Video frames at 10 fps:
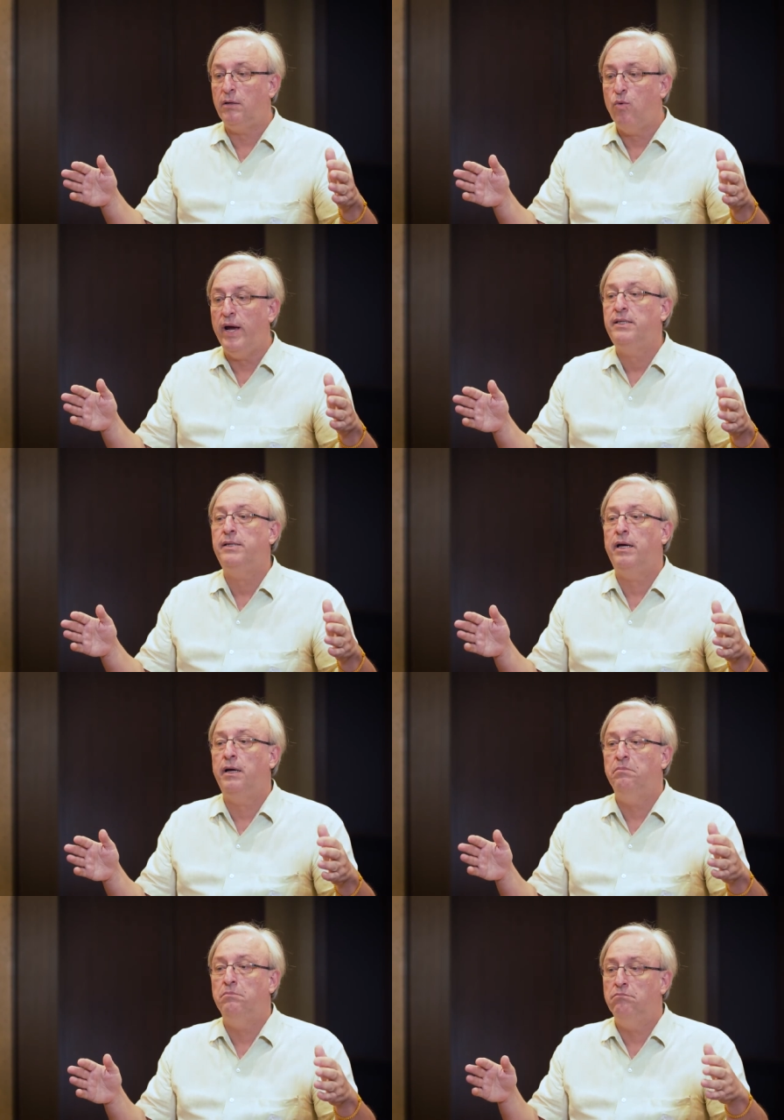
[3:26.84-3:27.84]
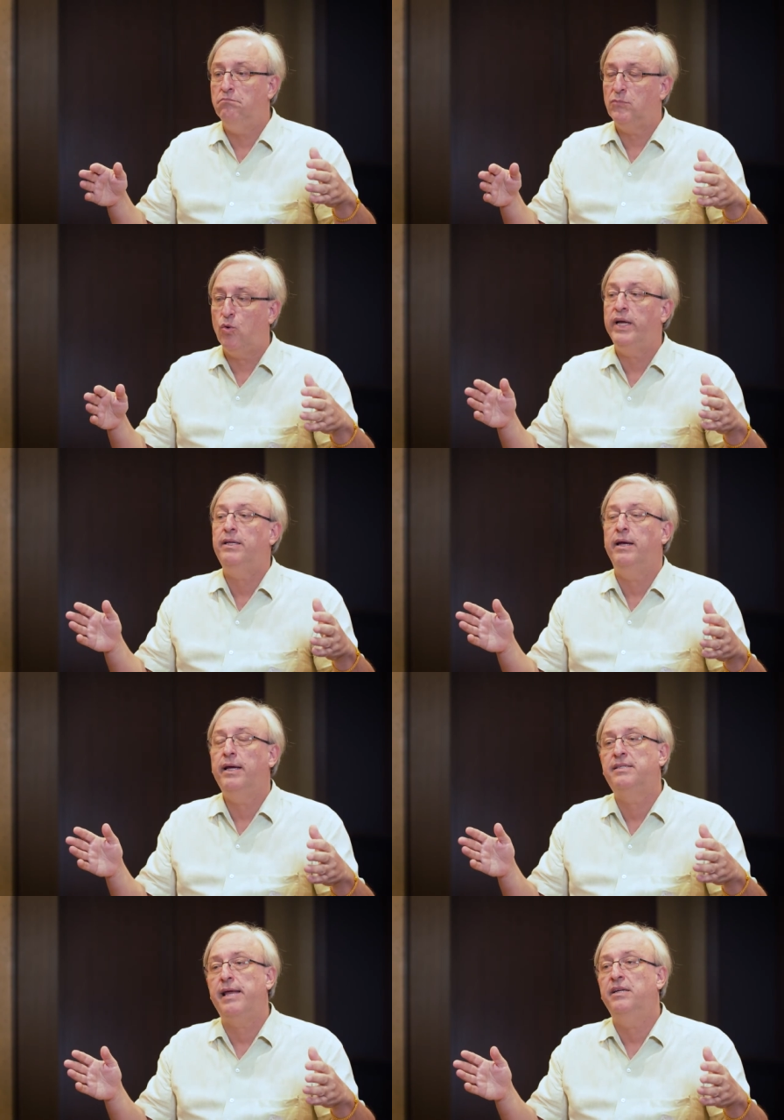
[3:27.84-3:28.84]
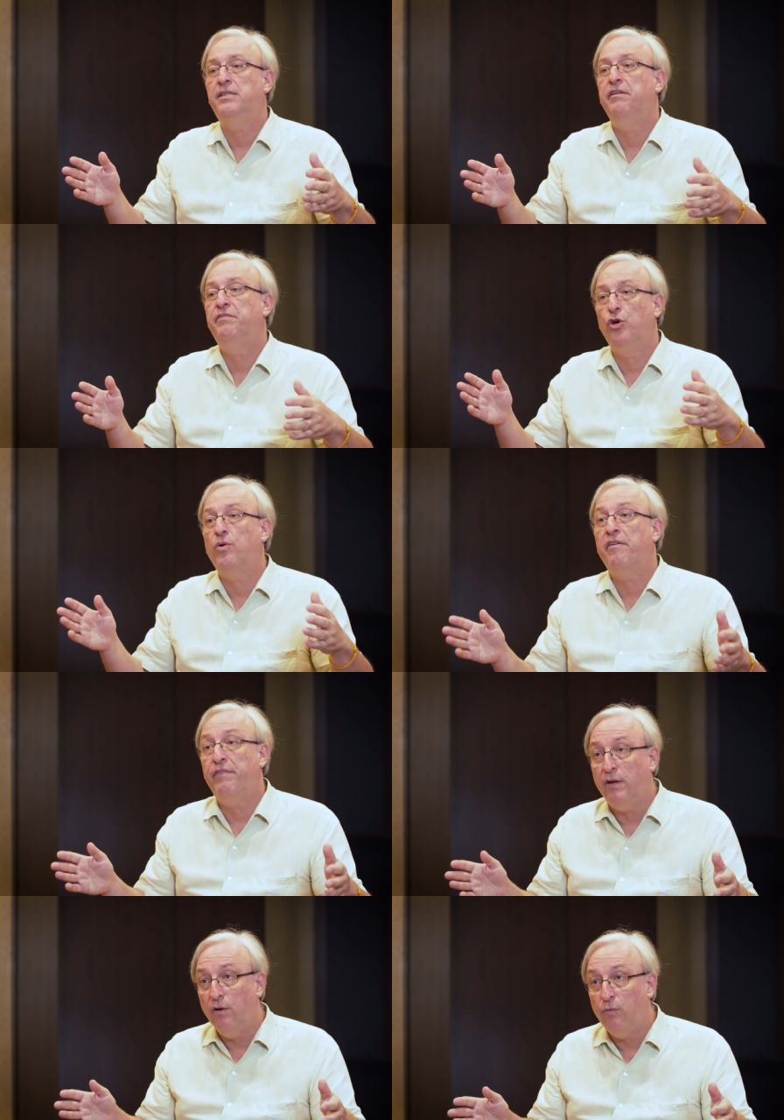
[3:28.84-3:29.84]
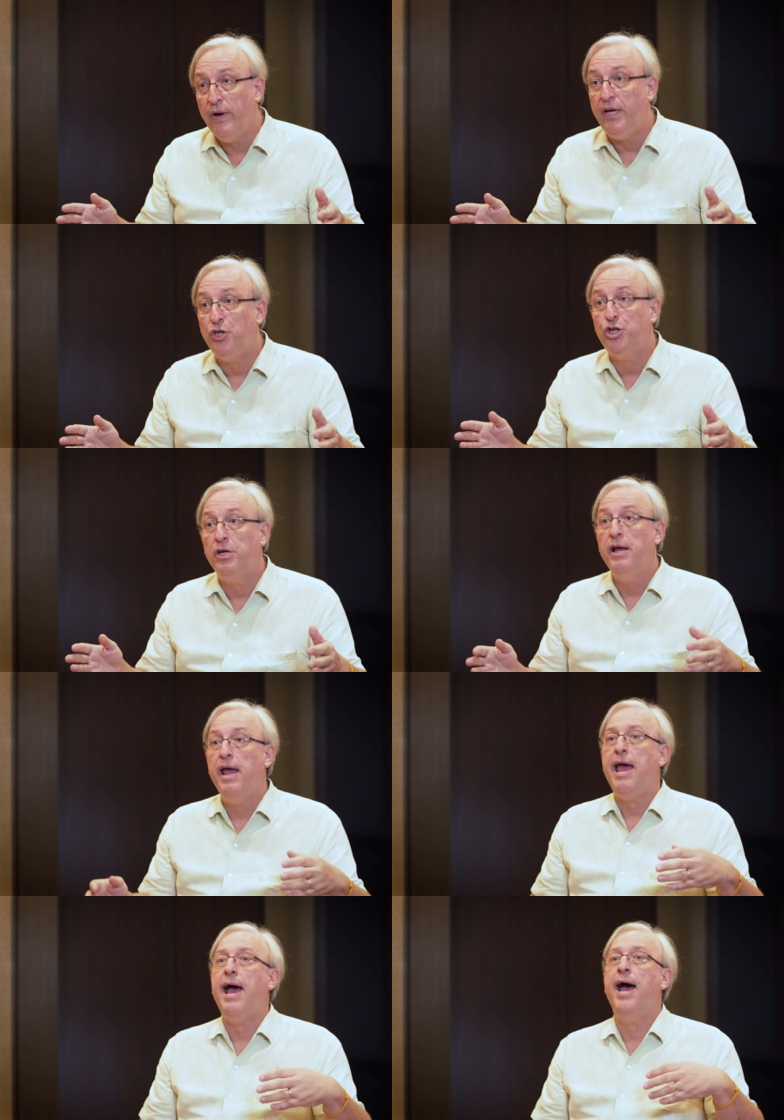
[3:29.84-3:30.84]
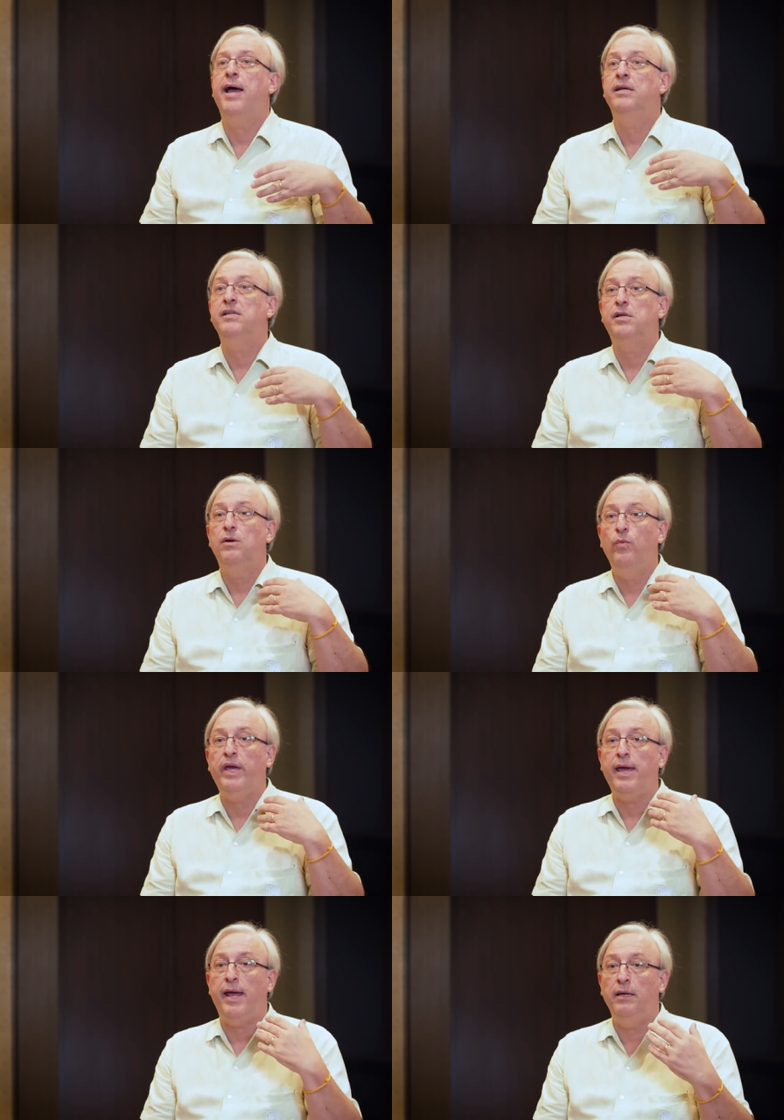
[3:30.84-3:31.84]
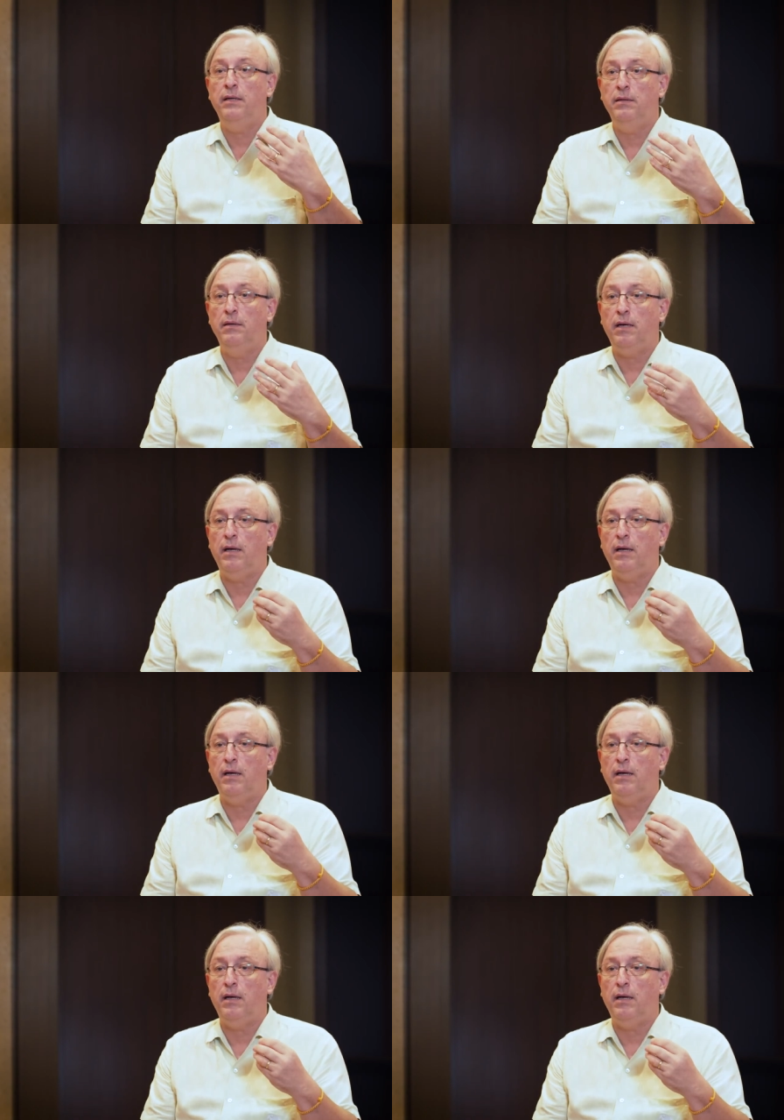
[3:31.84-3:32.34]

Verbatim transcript: quite an extensive geographical reach, and we can